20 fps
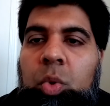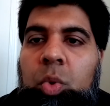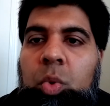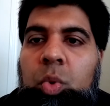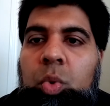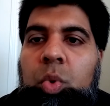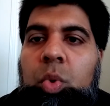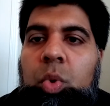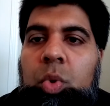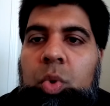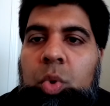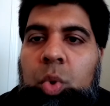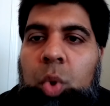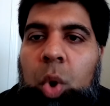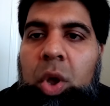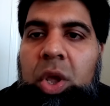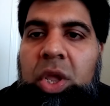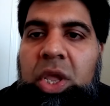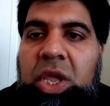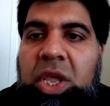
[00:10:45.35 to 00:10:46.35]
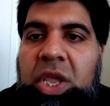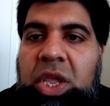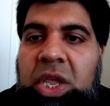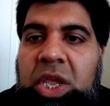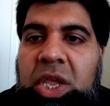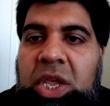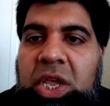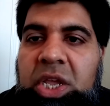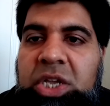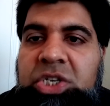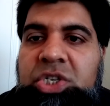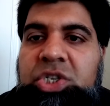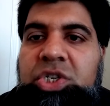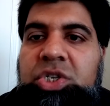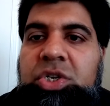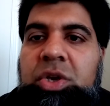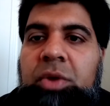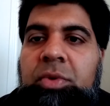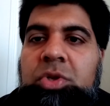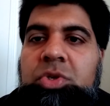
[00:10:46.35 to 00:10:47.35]

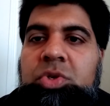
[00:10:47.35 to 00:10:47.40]
Quraish.